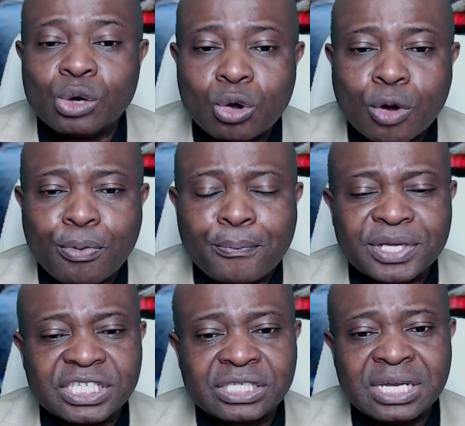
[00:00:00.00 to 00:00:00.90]
local
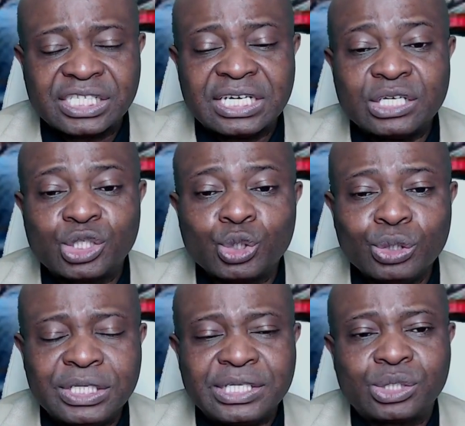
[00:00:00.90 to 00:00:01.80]
population
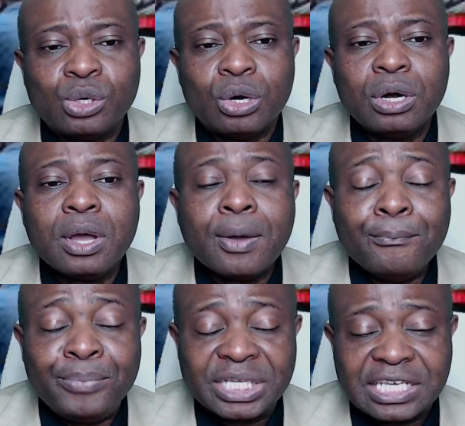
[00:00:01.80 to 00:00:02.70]
shouldn't go
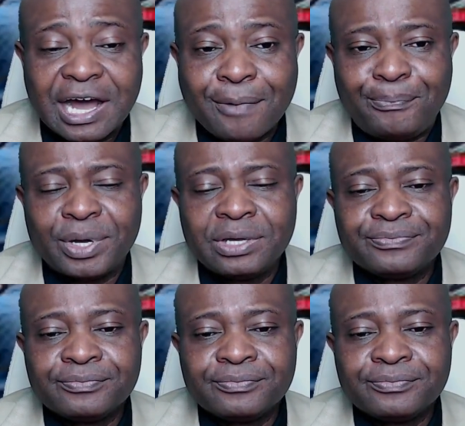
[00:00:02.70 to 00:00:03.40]
beat up